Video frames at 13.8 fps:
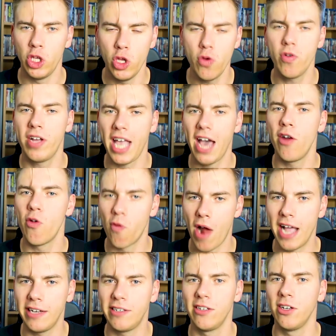You can
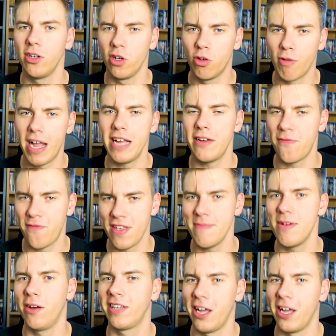write great female